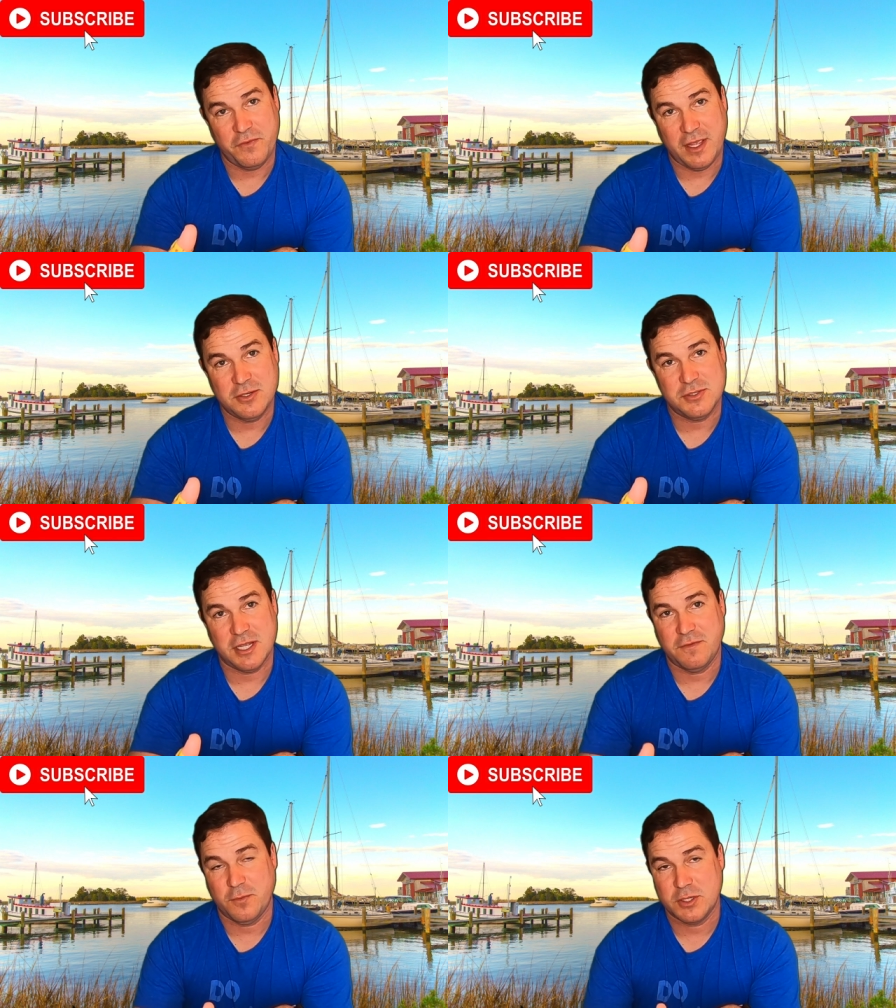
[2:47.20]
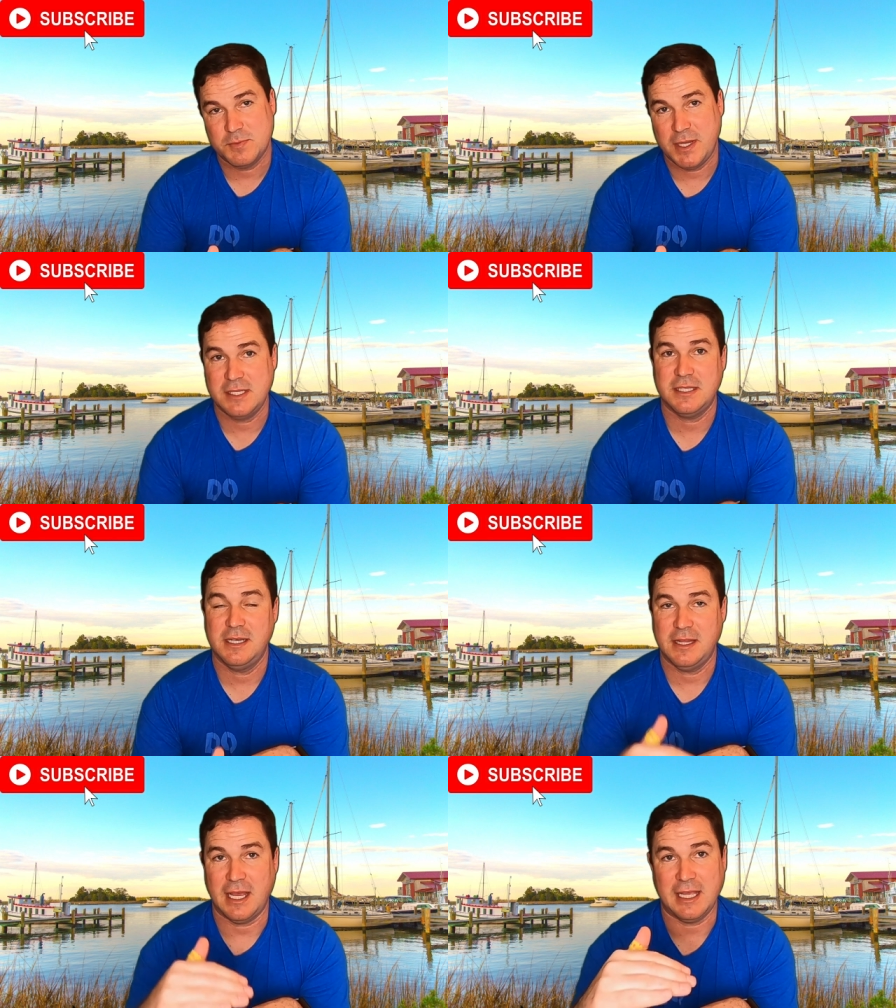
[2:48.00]
of Andrews Air Force Base
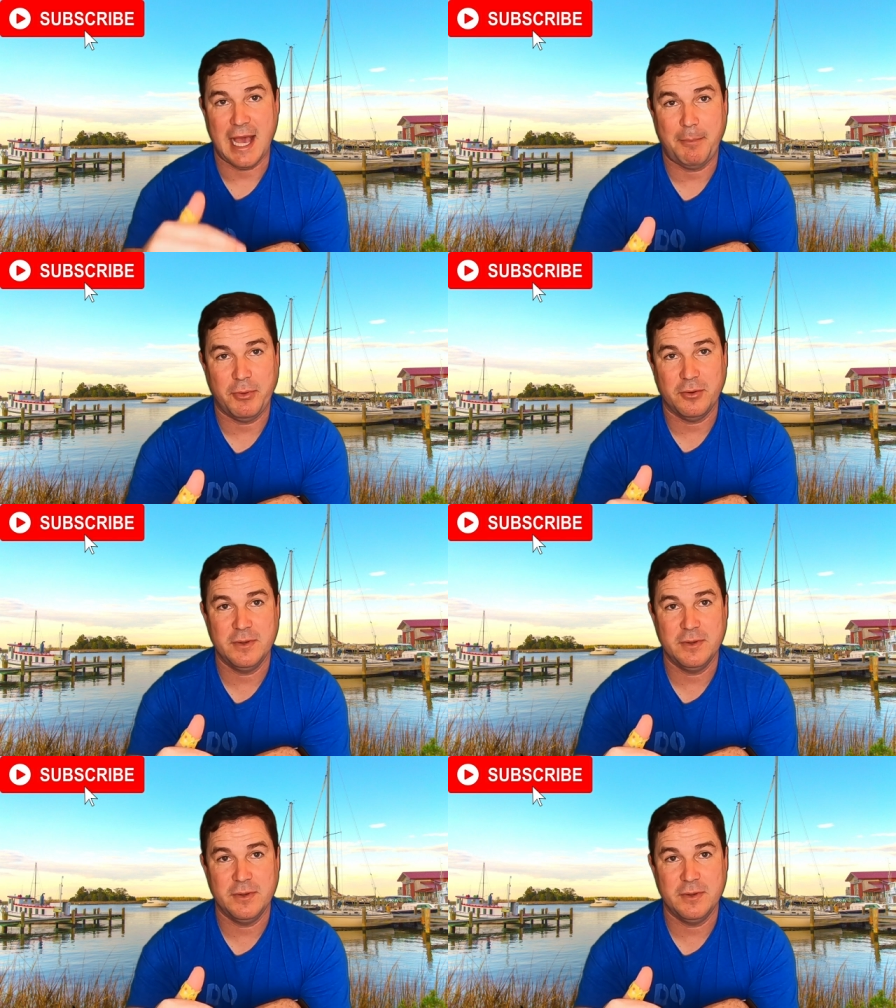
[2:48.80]
into that capital